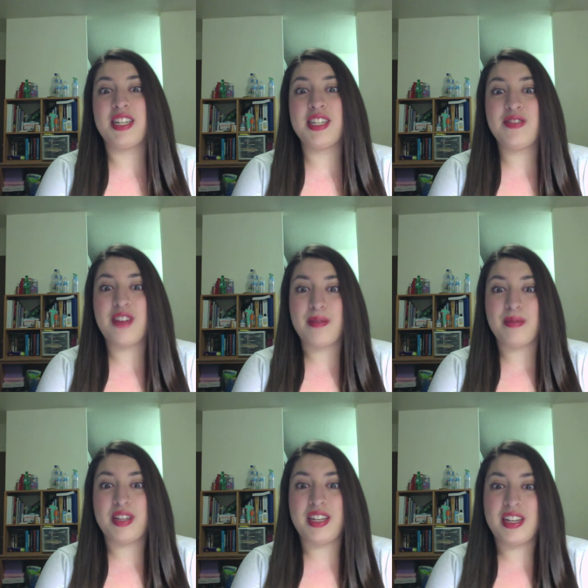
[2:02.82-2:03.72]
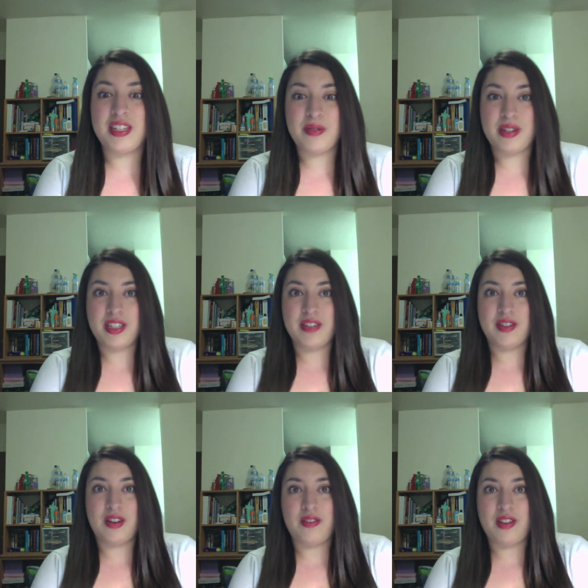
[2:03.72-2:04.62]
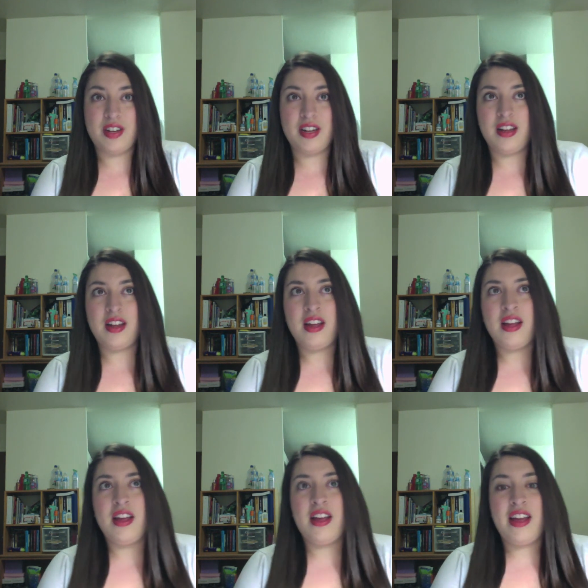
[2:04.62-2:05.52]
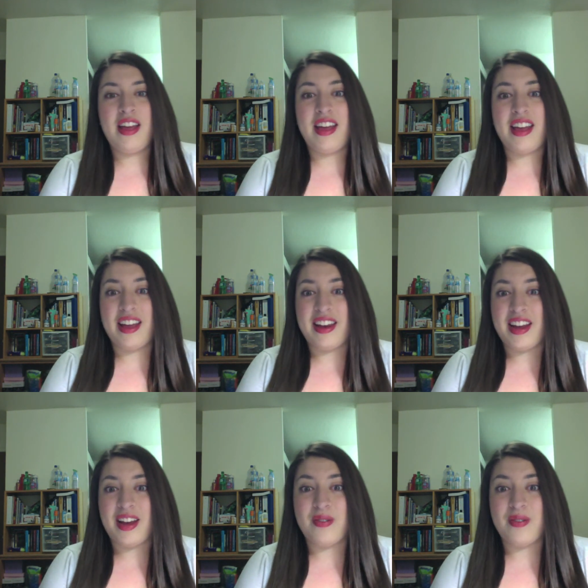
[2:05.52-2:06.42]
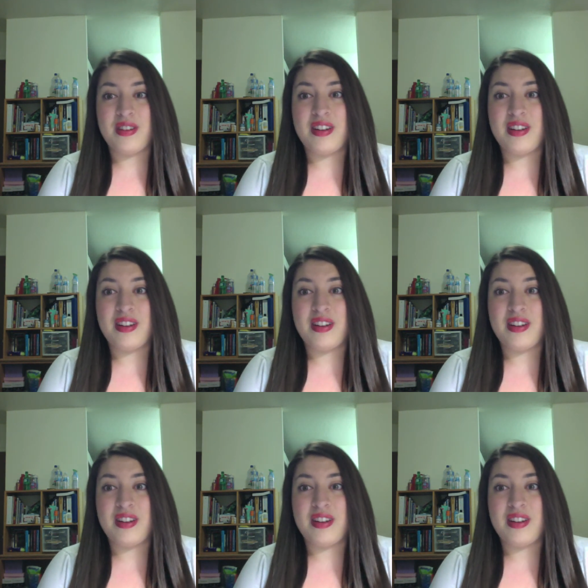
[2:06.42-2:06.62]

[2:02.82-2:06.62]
his family and his relatives often, and I would,